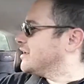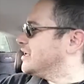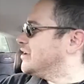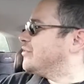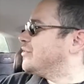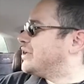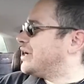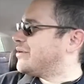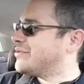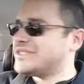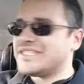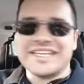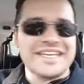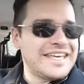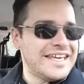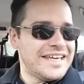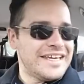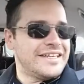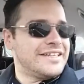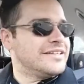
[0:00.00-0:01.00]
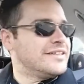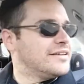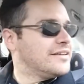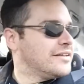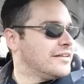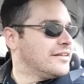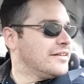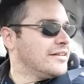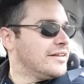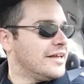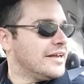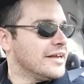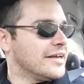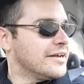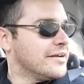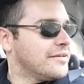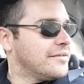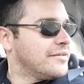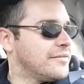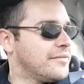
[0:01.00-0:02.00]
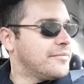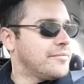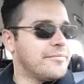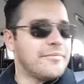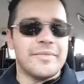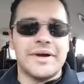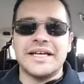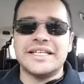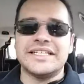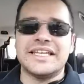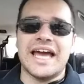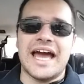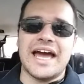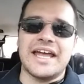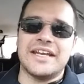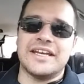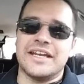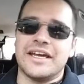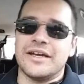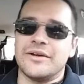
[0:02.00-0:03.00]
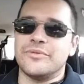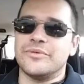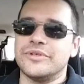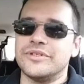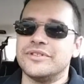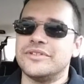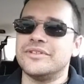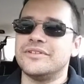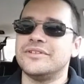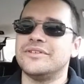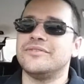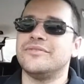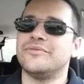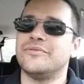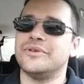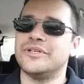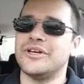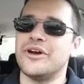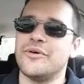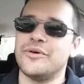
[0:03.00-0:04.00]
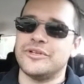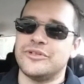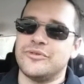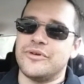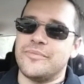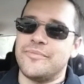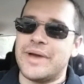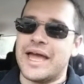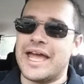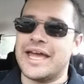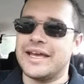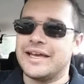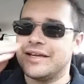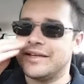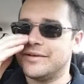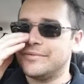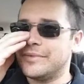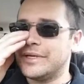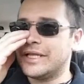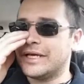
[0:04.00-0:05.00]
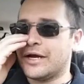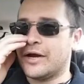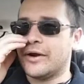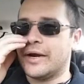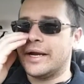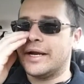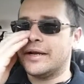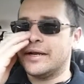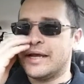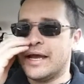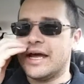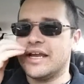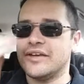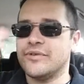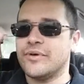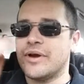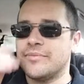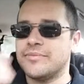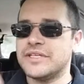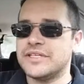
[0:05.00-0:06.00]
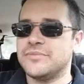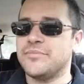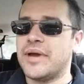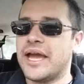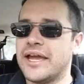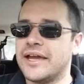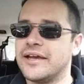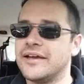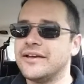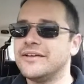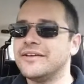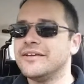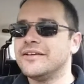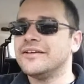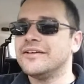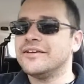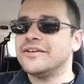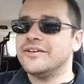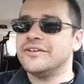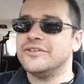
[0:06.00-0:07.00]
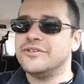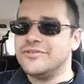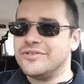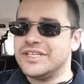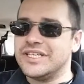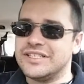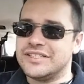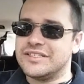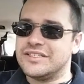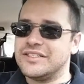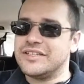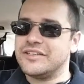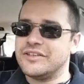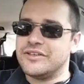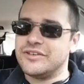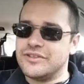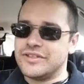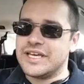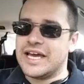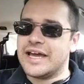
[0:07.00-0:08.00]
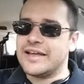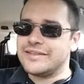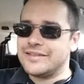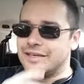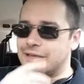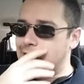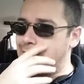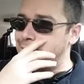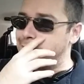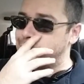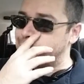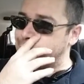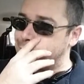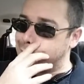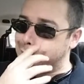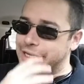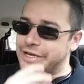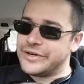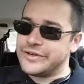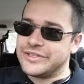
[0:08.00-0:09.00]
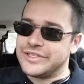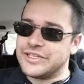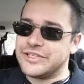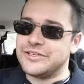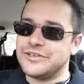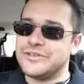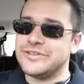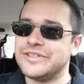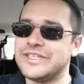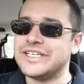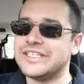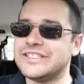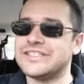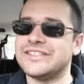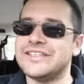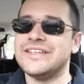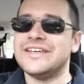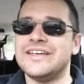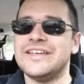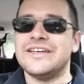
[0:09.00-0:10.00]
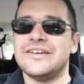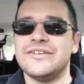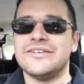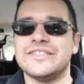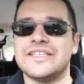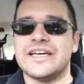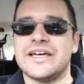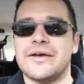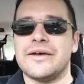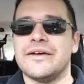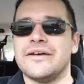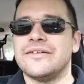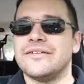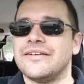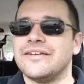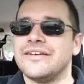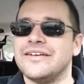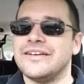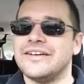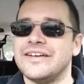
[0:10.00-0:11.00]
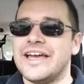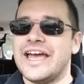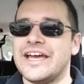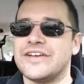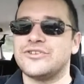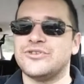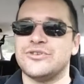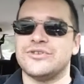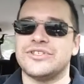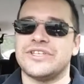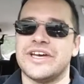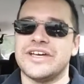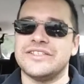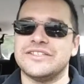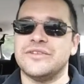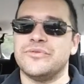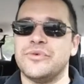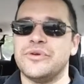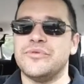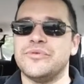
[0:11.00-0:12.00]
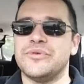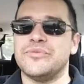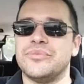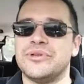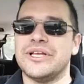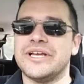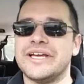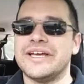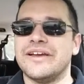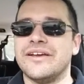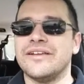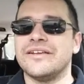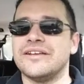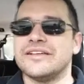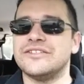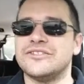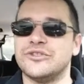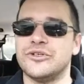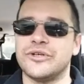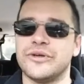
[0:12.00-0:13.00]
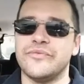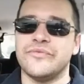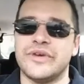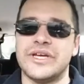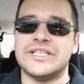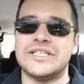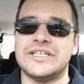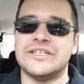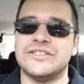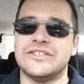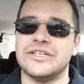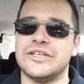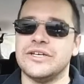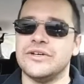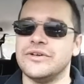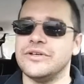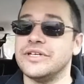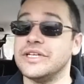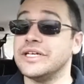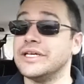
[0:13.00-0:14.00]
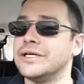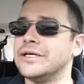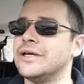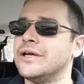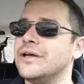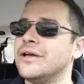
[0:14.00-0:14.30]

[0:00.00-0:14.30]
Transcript: even when I was a kid, like my dad and I would we'd go into a bank and be like, all right, how do you rob this bank? I do this and then you do that and the cameras are there and then you do this. It was like a, a exercise that we would play, circumventing security.